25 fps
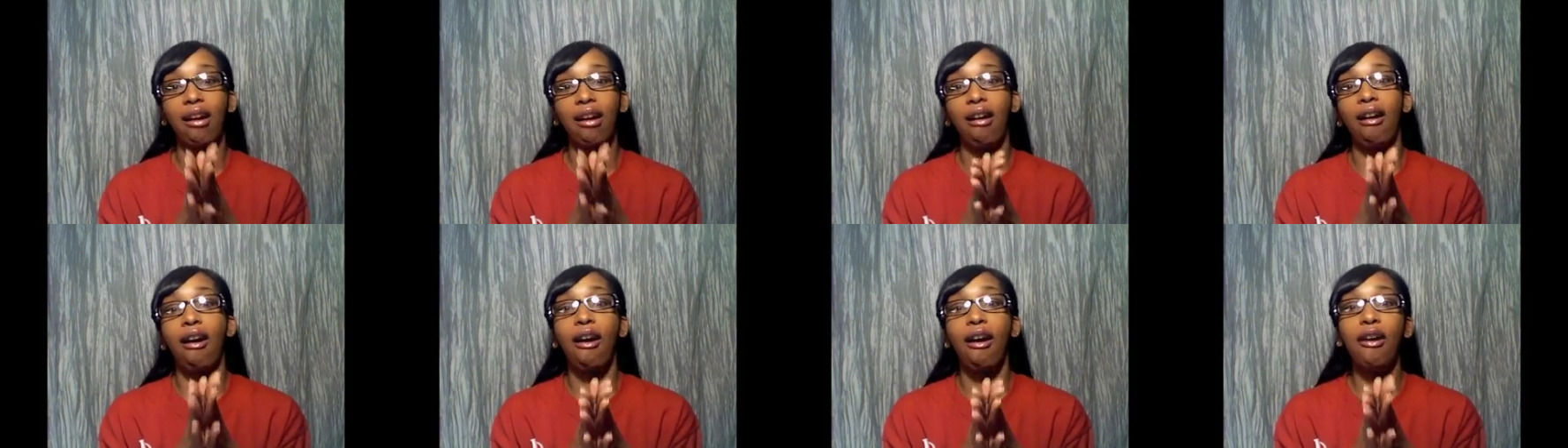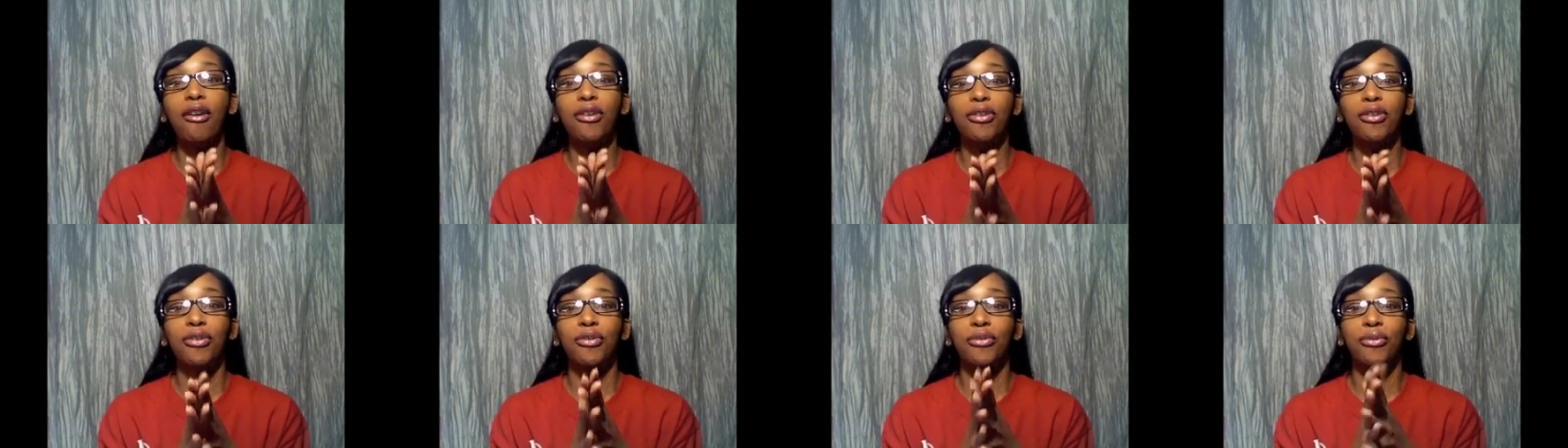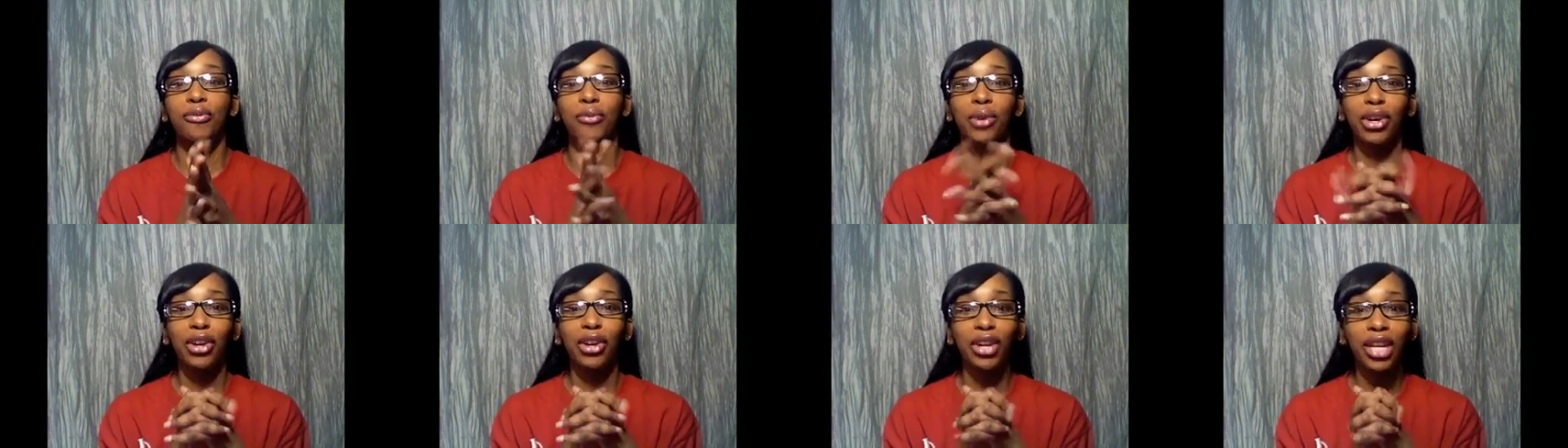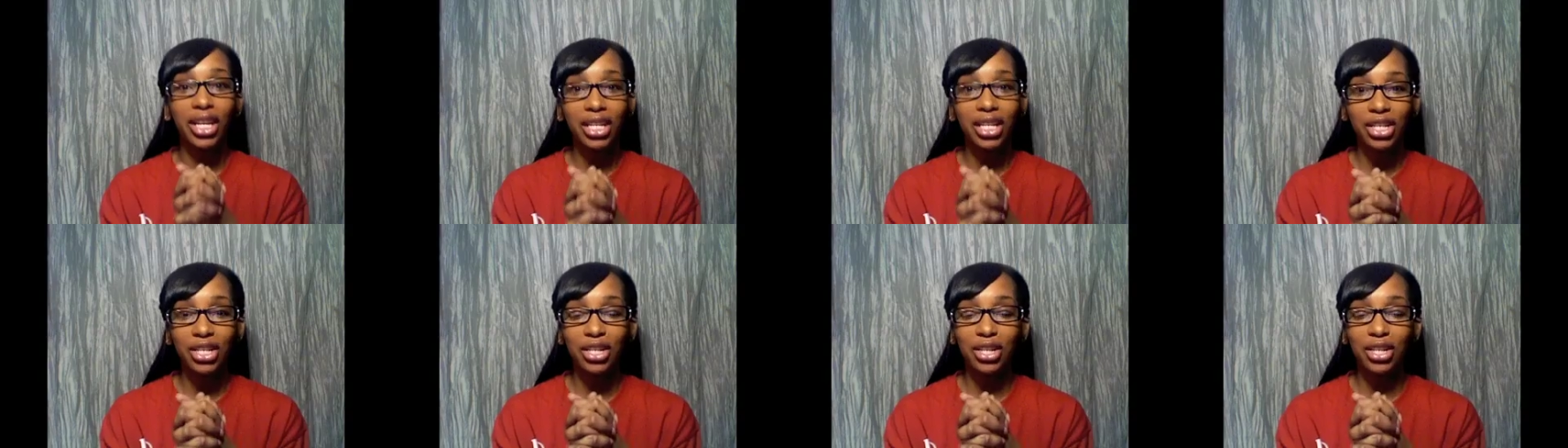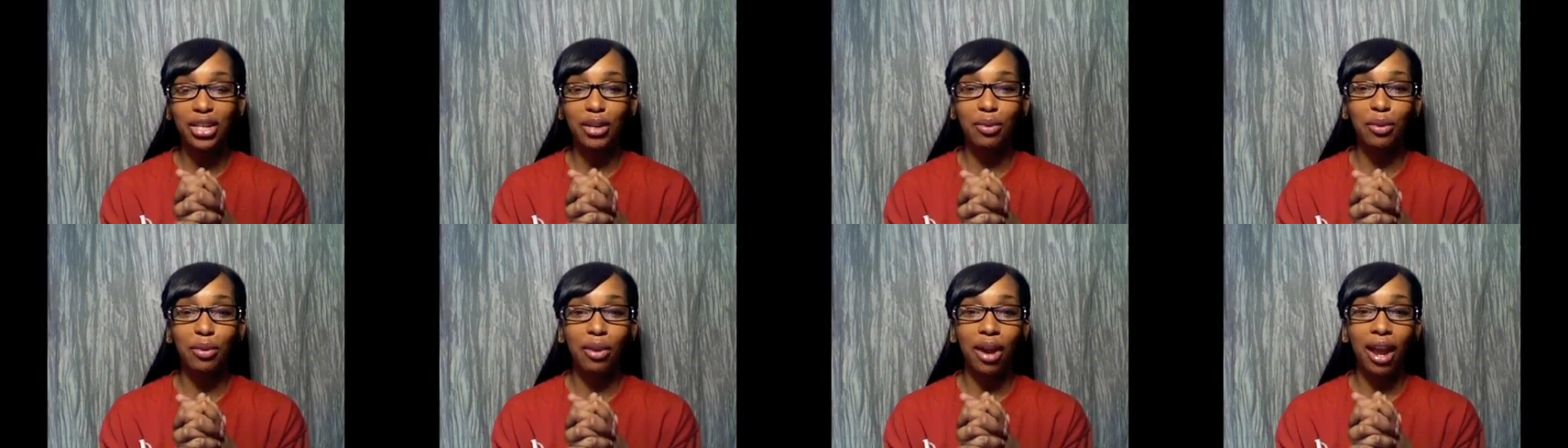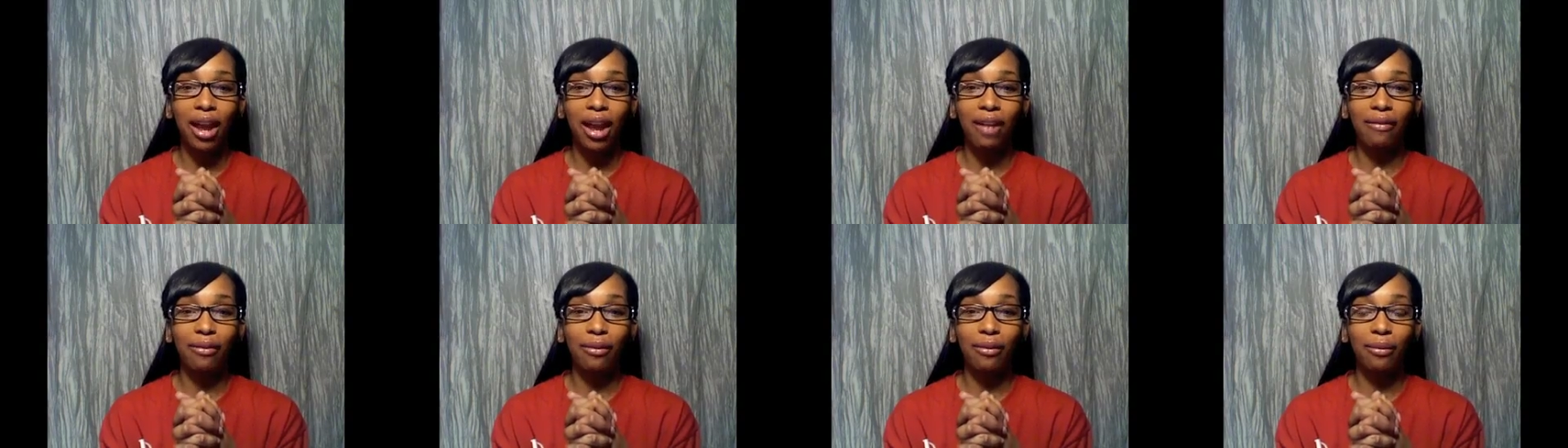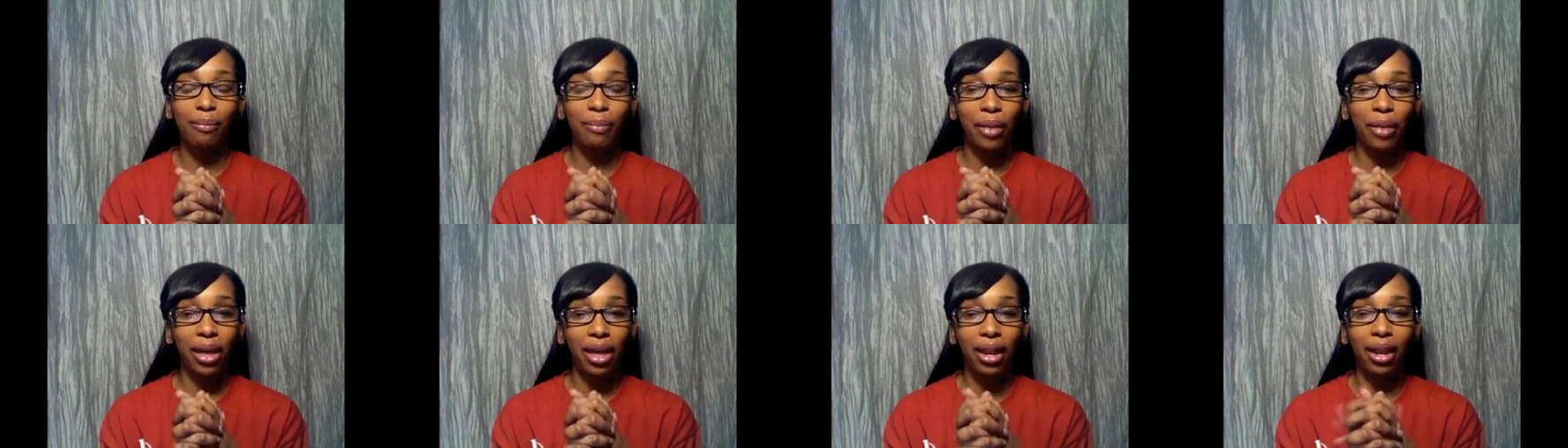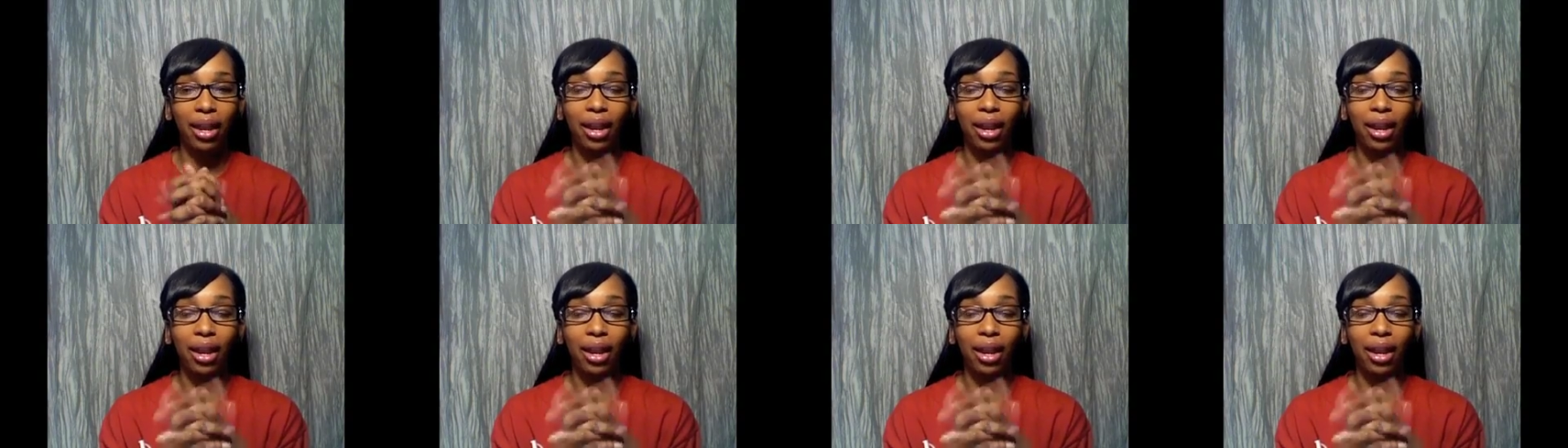are you? Where is she? Where have you been?